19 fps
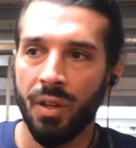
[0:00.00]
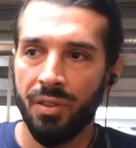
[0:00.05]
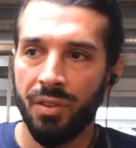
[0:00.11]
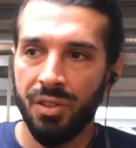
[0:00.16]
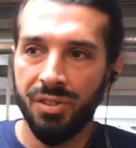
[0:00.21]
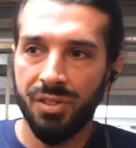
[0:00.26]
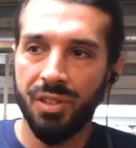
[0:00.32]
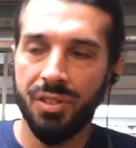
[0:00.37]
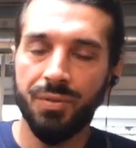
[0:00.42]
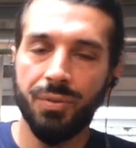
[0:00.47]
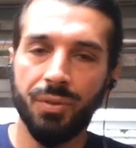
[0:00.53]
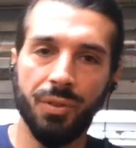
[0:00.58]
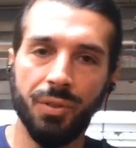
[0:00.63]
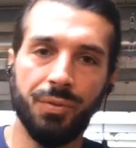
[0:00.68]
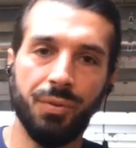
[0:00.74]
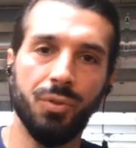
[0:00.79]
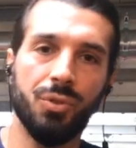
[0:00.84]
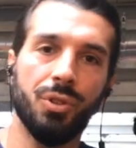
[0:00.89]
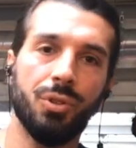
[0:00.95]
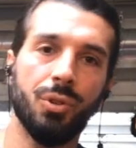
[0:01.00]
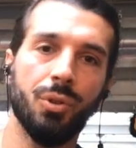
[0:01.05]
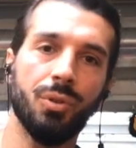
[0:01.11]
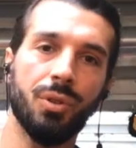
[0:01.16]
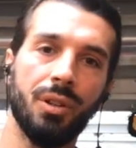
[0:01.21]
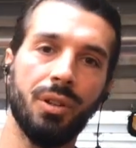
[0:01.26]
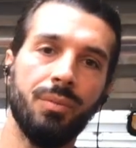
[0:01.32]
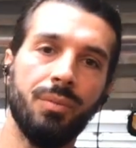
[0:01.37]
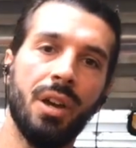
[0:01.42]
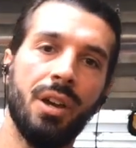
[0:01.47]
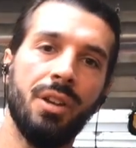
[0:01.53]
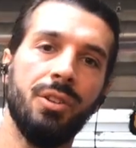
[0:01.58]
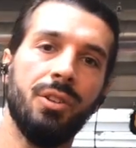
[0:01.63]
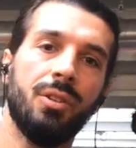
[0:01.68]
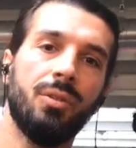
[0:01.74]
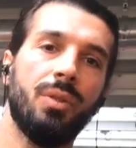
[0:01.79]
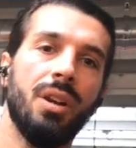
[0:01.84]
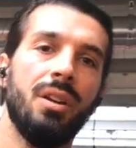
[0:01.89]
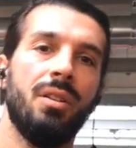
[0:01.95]
this is for the future token, and
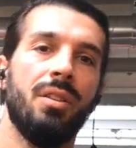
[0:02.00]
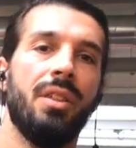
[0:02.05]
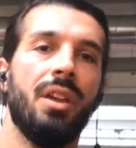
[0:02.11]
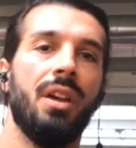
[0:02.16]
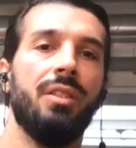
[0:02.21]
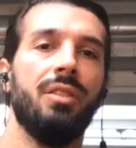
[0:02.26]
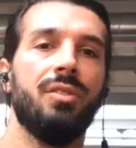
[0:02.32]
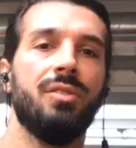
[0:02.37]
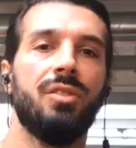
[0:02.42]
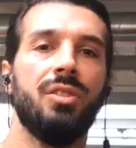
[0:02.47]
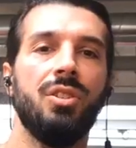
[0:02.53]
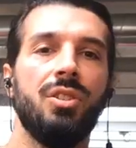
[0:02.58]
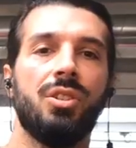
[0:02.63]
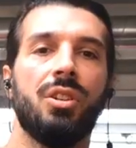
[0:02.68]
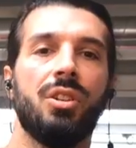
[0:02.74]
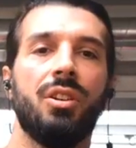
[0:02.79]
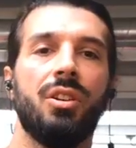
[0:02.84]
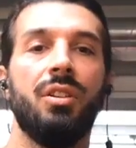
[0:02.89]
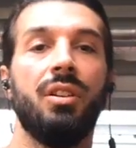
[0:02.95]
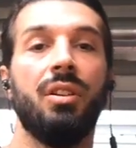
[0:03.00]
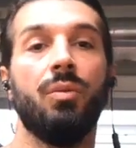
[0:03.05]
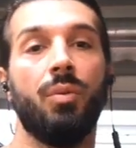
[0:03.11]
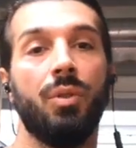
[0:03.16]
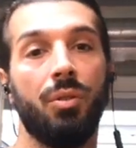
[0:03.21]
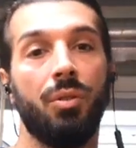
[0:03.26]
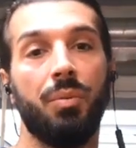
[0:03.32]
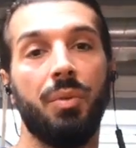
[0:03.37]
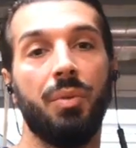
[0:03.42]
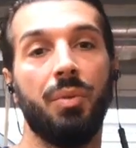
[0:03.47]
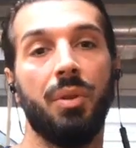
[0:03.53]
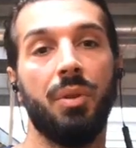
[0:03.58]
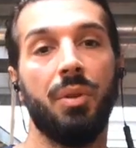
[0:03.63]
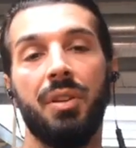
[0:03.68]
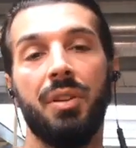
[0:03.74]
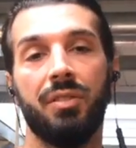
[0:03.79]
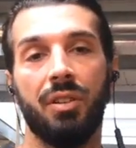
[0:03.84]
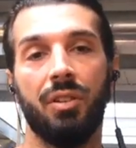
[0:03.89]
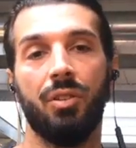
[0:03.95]
you're right that the C share, when it'll be
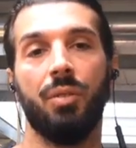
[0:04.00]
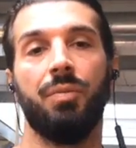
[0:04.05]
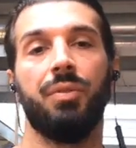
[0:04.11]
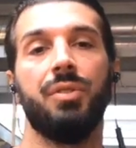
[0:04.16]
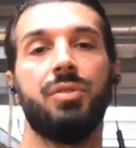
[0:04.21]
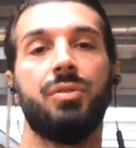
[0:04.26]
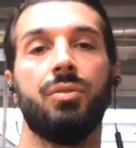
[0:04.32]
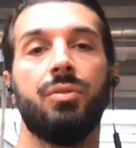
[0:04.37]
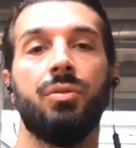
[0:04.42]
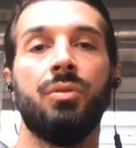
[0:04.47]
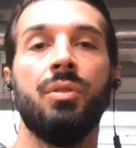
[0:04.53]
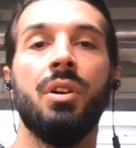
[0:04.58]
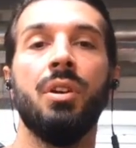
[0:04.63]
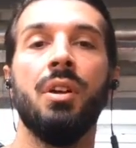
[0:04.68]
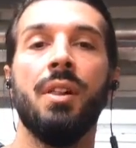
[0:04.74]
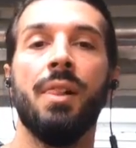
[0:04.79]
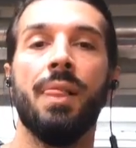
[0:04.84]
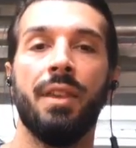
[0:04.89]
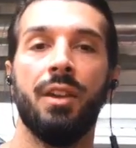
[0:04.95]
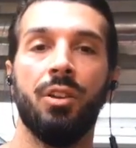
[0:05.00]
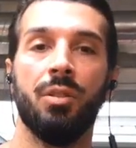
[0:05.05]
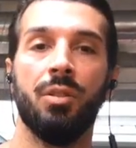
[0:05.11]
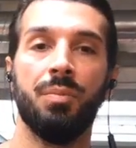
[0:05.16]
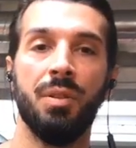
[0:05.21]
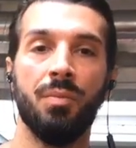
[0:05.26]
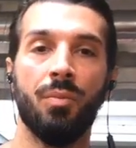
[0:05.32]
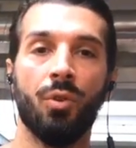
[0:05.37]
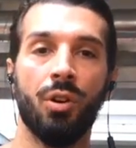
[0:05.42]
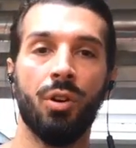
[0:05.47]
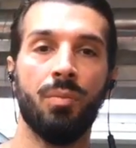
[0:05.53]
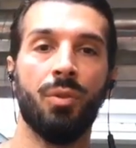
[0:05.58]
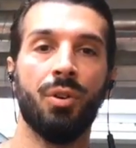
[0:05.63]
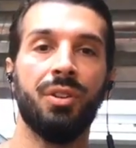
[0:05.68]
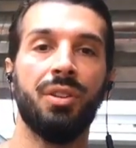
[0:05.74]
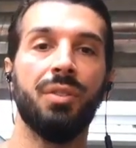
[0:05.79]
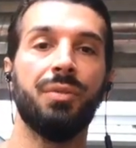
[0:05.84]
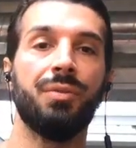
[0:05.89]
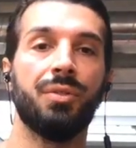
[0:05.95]
implemented, hopefully soon, it'll be more and
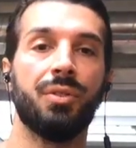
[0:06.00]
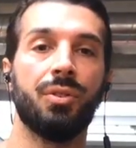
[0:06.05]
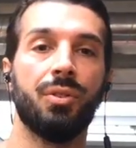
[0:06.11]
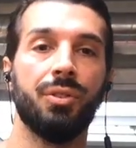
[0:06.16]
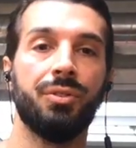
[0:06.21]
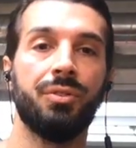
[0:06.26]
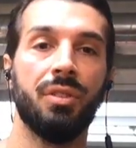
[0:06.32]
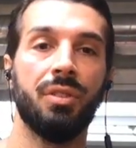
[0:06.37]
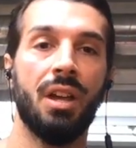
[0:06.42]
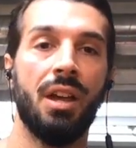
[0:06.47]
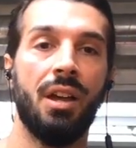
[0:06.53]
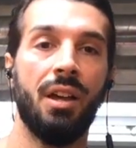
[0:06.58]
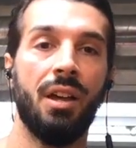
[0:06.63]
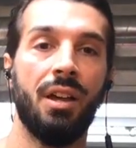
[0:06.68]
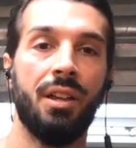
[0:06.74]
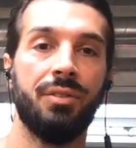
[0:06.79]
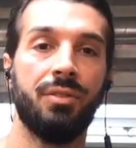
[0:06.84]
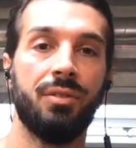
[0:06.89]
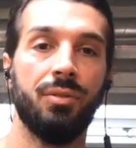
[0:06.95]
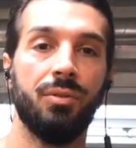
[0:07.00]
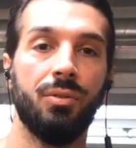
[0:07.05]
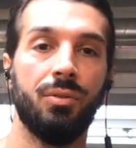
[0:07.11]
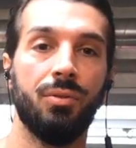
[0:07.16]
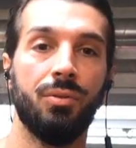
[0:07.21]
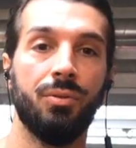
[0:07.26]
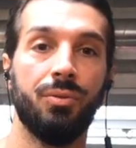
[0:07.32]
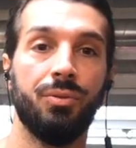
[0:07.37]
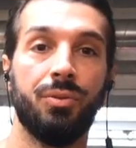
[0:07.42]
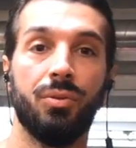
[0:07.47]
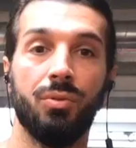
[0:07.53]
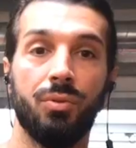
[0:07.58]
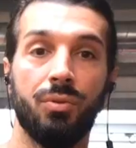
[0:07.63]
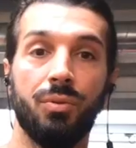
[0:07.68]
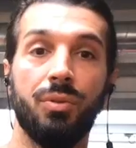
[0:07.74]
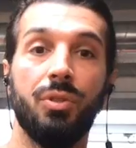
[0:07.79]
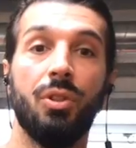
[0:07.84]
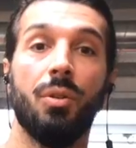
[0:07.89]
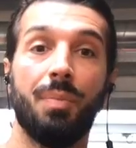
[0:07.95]
more difficult and to
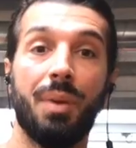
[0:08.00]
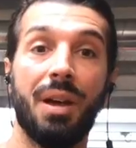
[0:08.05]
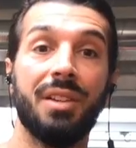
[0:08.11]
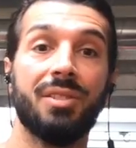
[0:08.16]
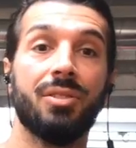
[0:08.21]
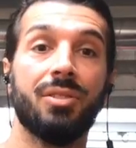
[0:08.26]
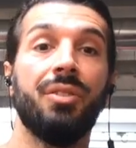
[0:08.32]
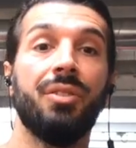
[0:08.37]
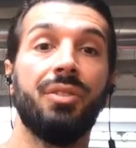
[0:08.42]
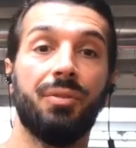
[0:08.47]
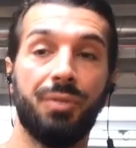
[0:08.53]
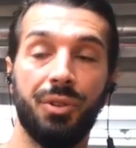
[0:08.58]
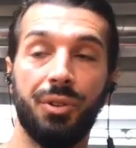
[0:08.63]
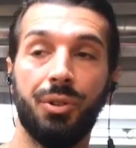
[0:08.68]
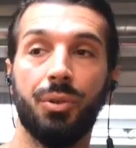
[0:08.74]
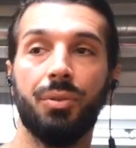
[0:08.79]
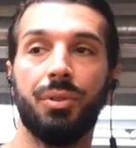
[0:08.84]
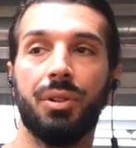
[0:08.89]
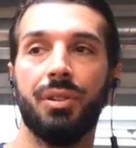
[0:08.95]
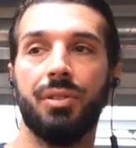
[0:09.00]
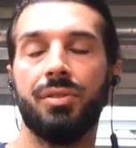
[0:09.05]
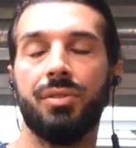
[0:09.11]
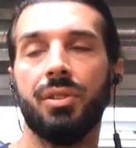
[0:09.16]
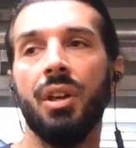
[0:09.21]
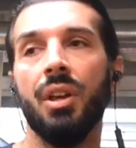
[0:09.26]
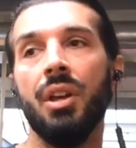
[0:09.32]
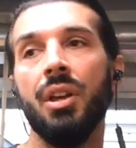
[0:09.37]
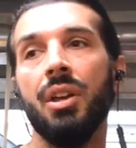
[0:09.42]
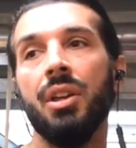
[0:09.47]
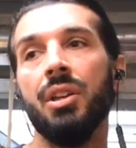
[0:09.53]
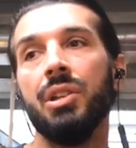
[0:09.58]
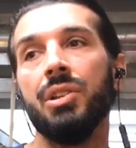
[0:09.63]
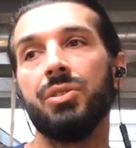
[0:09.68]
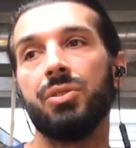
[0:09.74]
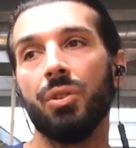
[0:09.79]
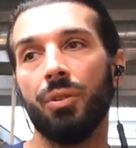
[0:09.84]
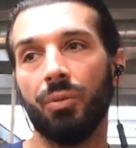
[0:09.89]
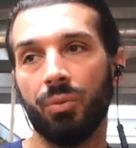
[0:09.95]
you know, pass on different tokens.
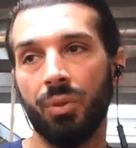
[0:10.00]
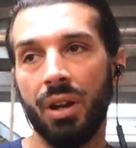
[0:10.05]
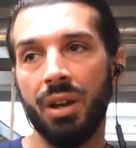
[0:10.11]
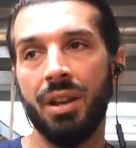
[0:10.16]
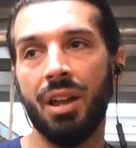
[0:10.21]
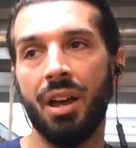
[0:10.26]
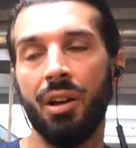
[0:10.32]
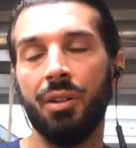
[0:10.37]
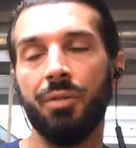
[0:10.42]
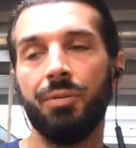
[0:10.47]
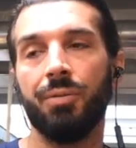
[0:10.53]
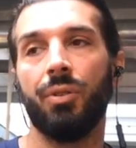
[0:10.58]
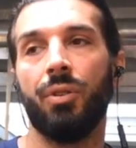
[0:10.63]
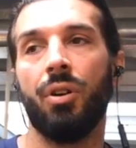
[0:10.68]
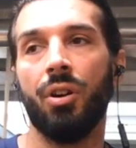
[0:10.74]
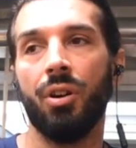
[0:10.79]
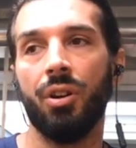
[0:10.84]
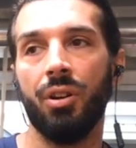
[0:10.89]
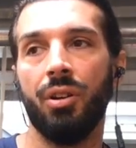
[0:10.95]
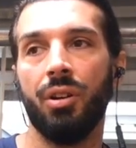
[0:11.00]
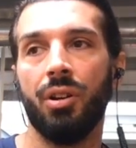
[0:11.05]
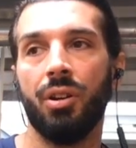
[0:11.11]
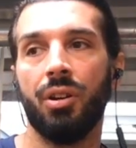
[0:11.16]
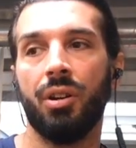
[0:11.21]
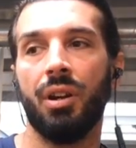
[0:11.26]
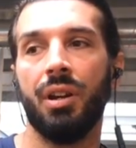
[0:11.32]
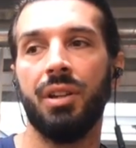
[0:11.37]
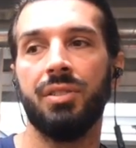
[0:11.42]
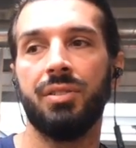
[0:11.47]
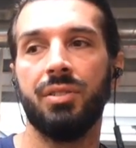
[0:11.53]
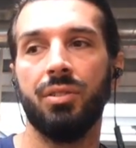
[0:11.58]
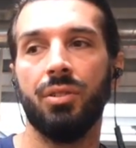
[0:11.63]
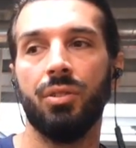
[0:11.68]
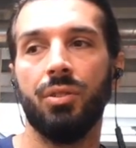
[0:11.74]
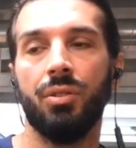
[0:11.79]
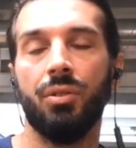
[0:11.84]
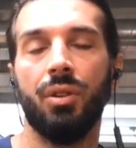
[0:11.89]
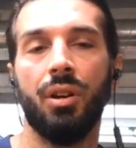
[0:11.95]
So right now for our
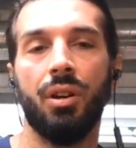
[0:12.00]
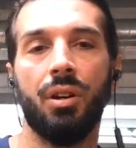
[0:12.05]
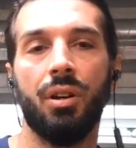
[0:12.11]
ICO,